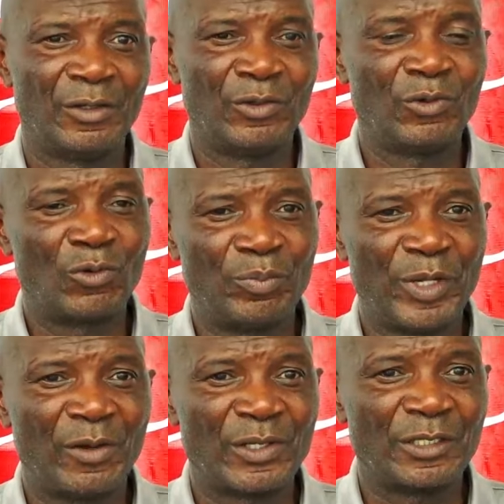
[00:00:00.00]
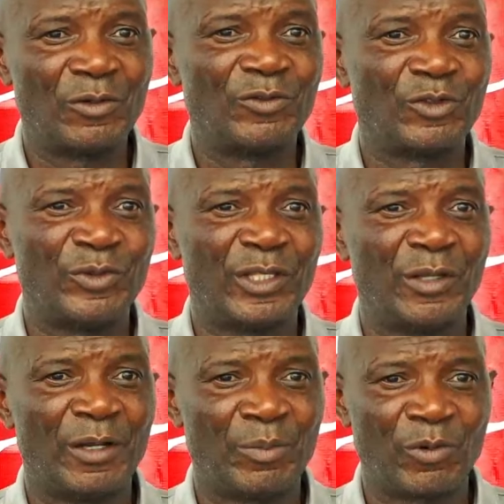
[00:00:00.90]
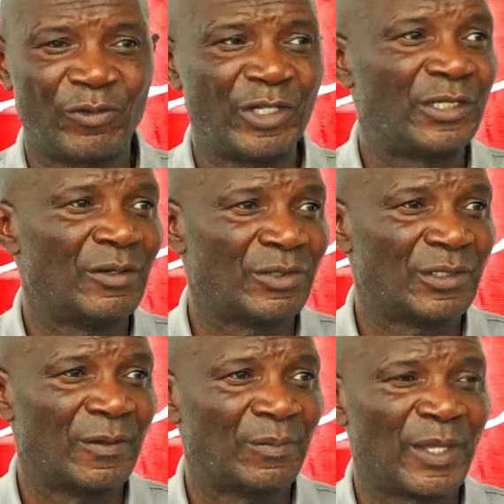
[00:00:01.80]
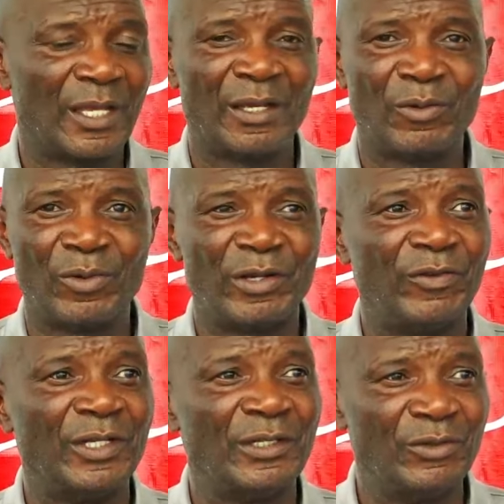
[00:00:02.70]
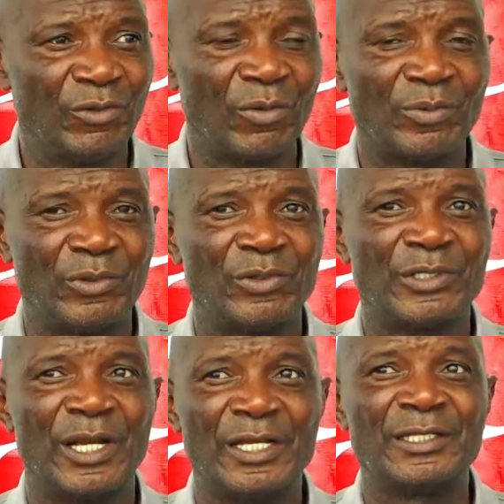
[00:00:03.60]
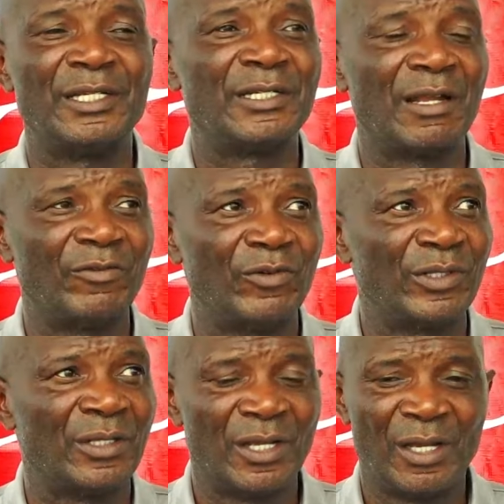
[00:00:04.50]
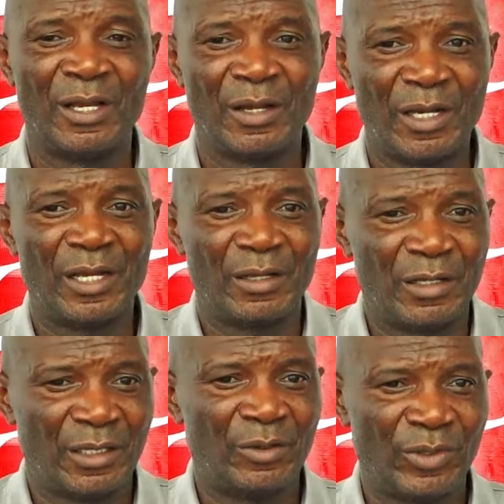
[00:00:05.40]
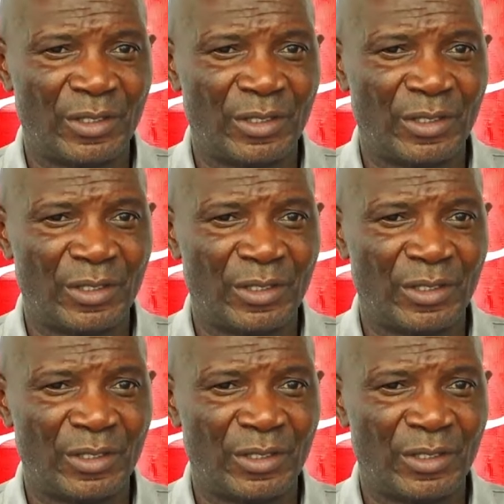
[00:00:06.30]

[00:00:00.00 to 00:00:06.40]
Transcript: don't compare ourselves with professionals or even in Europe. Those guys, they travel by air,